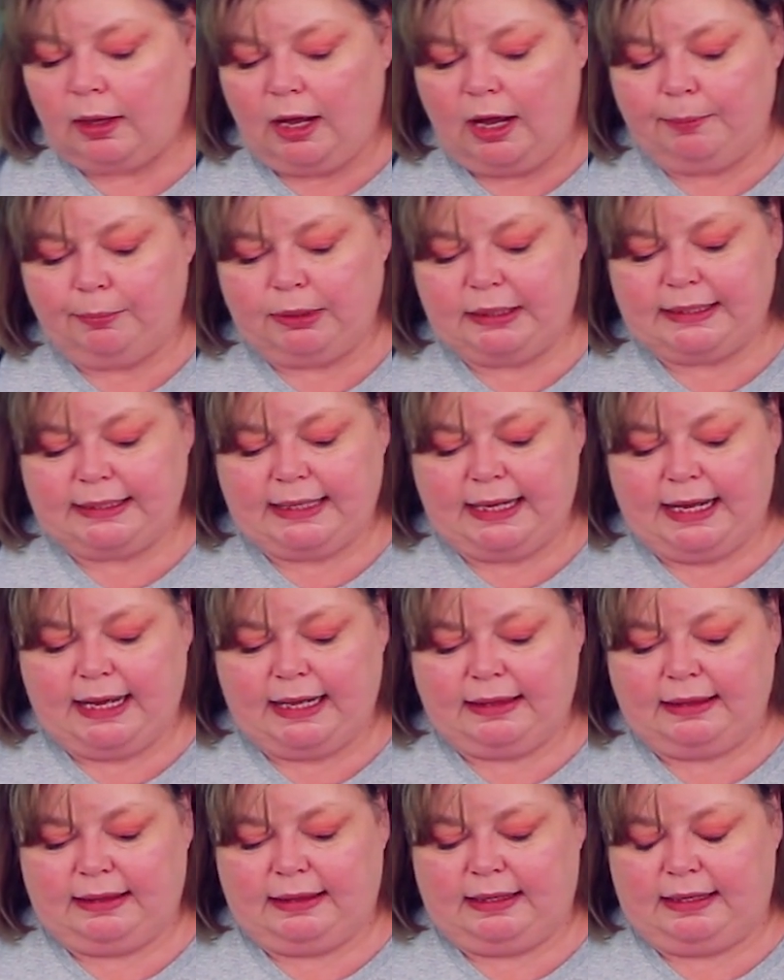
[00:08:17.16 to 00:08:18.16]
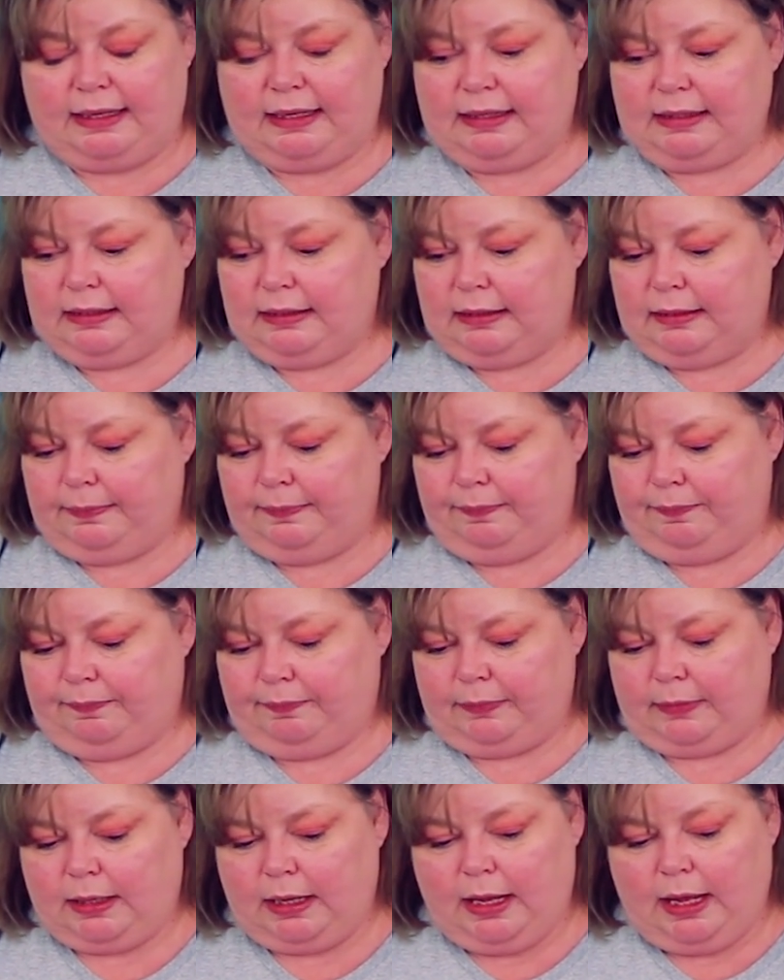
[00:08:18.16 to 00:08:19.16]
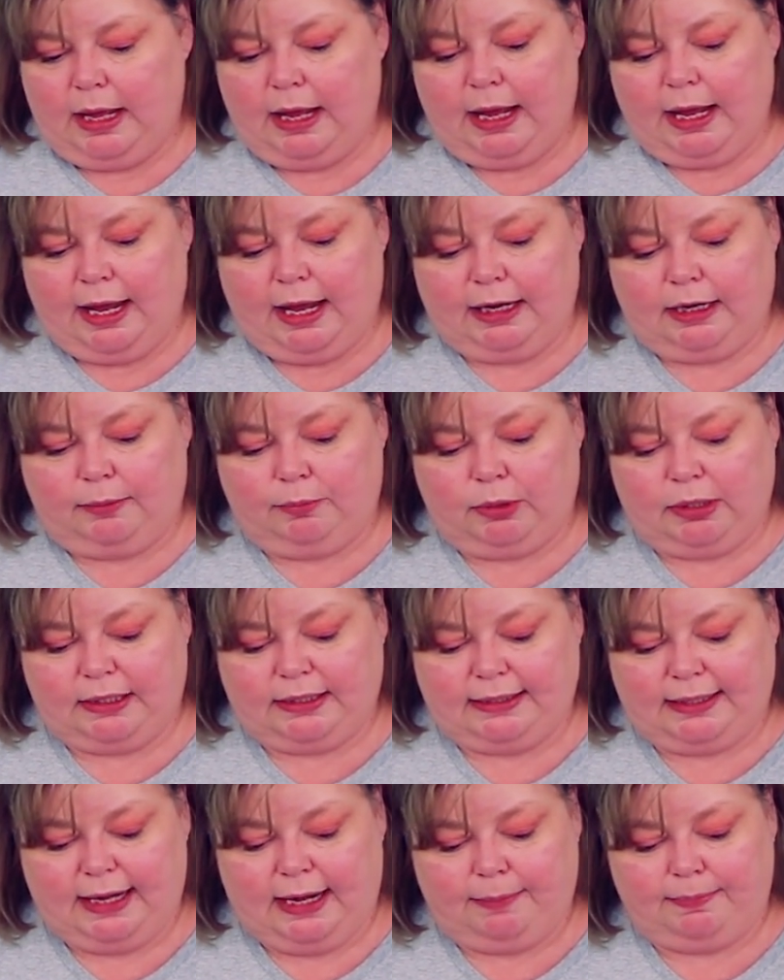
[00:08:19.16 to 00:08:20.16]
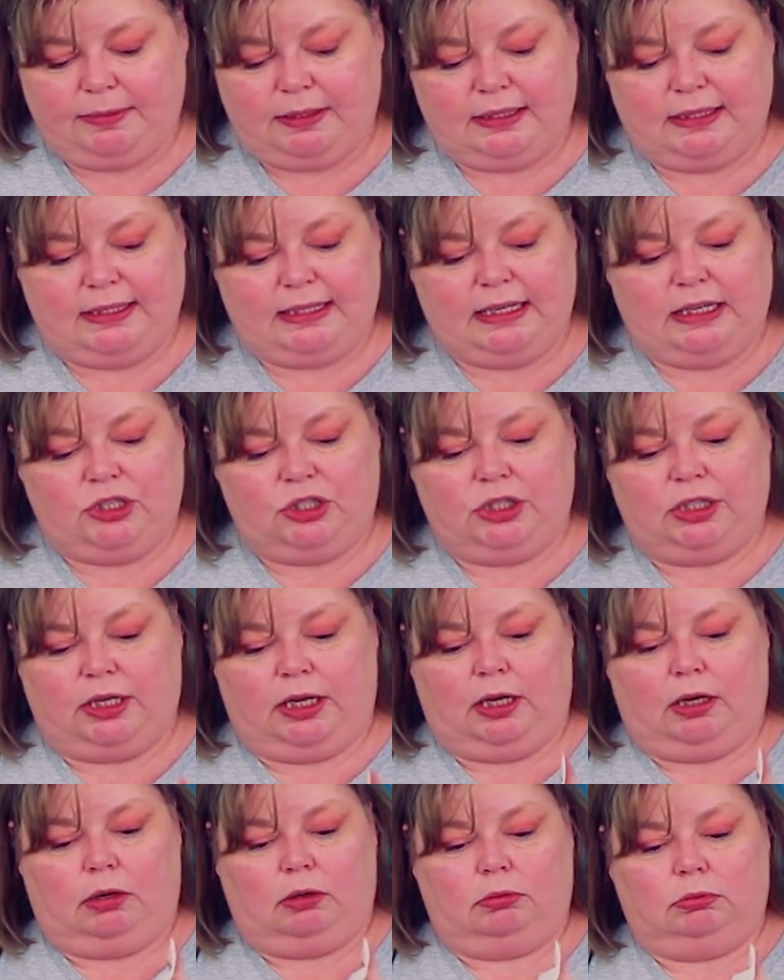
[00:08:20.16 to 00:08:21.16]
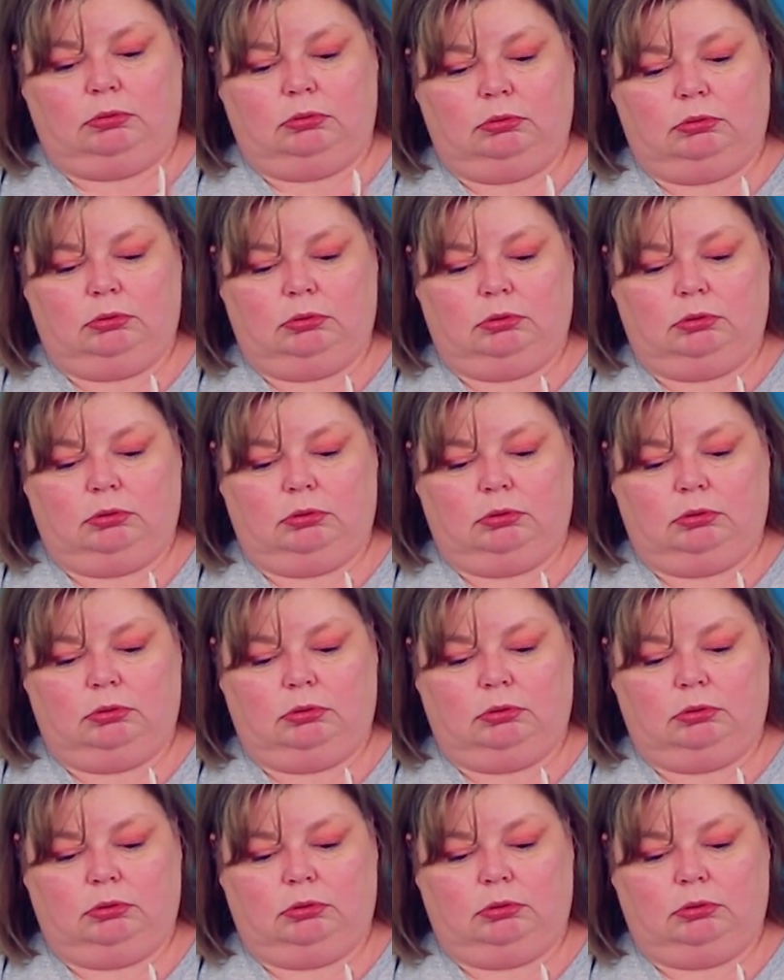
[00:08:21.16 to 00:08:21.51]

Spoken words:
I'm going to take this and I'm going to tape the seashell